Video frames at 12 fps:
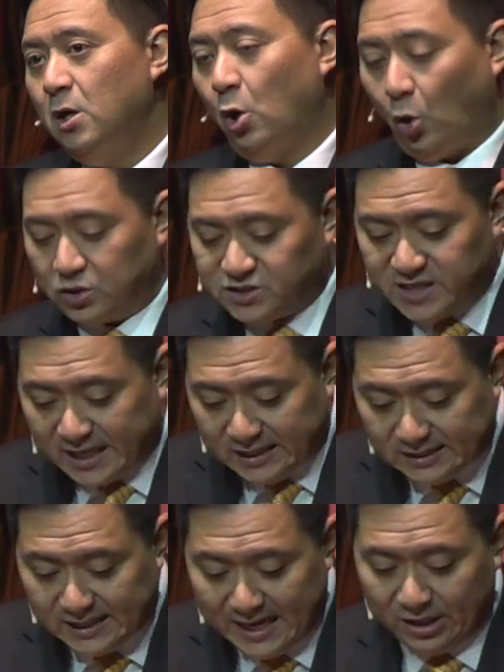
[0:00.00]
or a
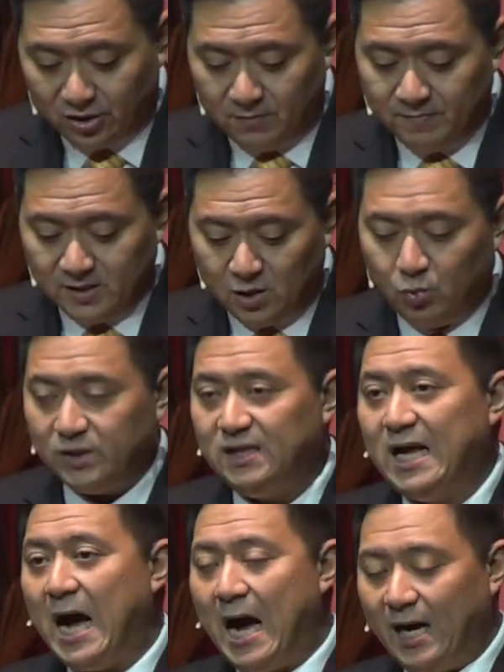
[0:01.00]
second later than what
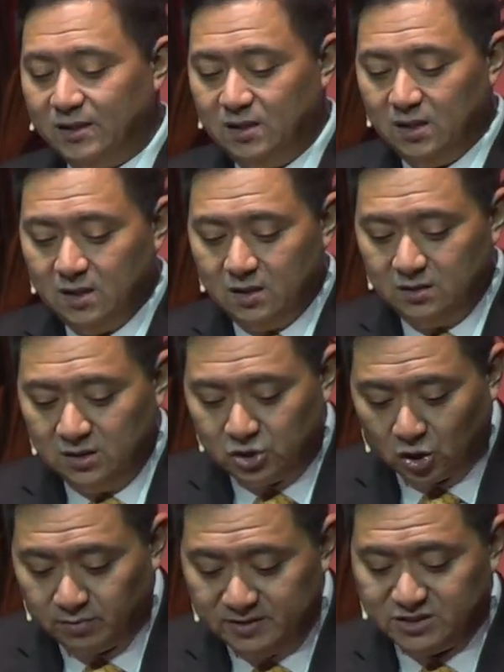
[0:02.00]
God
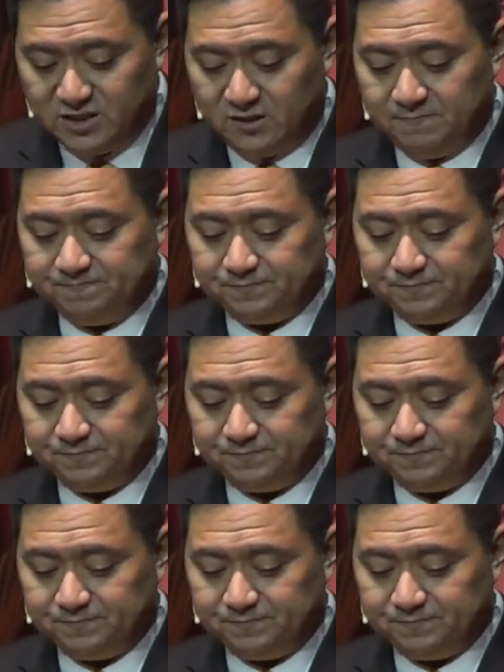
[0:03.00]
determines it.